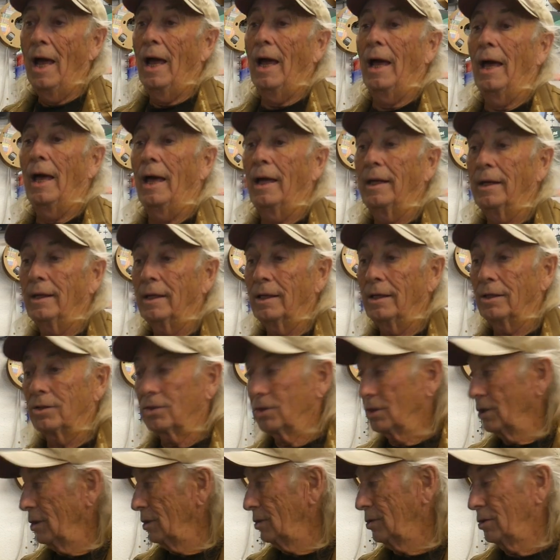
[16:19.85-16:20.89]
and it
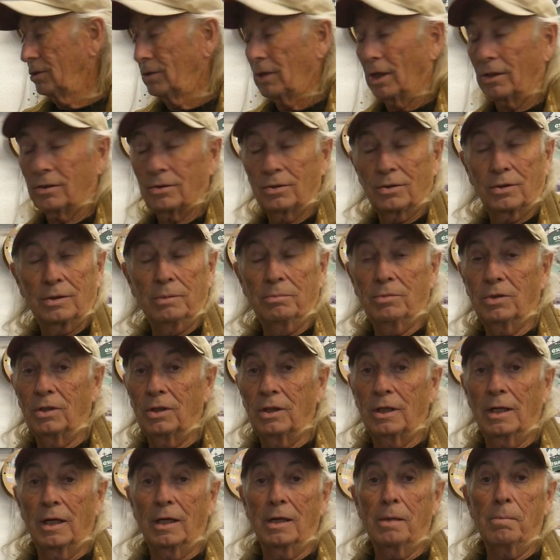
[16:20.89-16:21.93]
just doesn't seem to
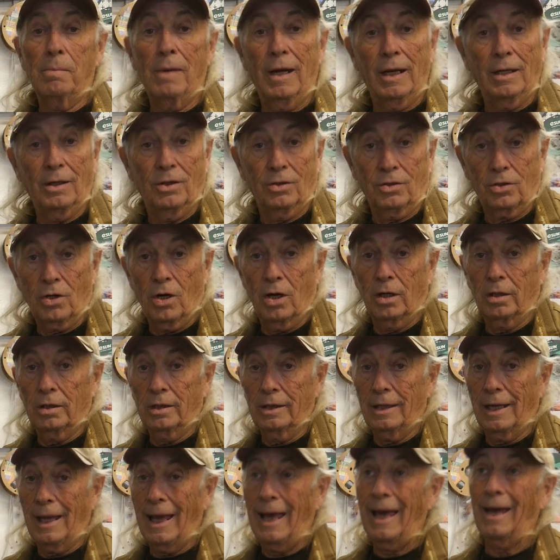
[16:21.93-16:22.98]
need any maintenance
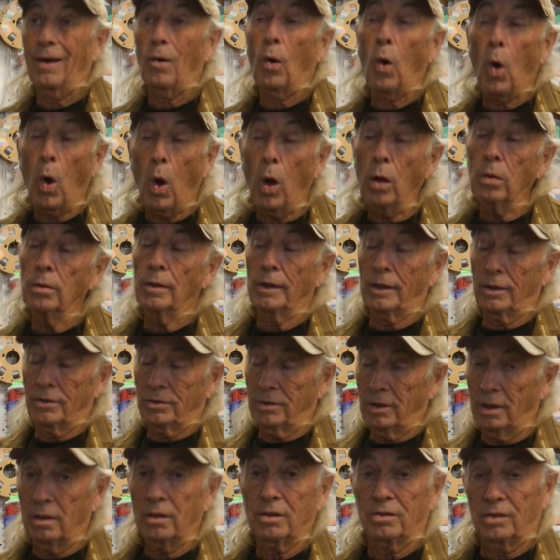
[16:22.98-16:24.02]
hardly at all like i
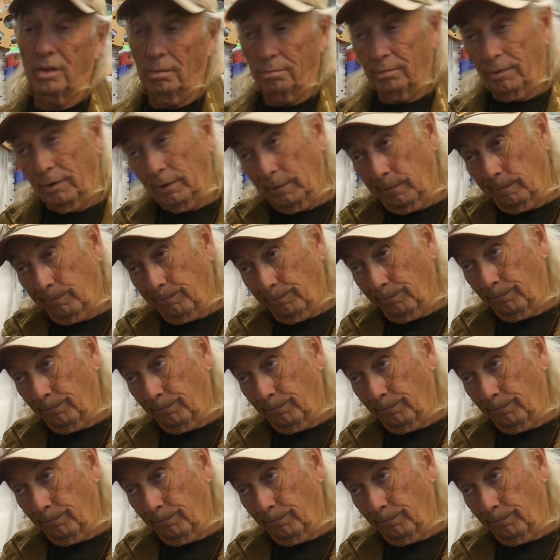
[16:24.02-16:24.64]
said except uh,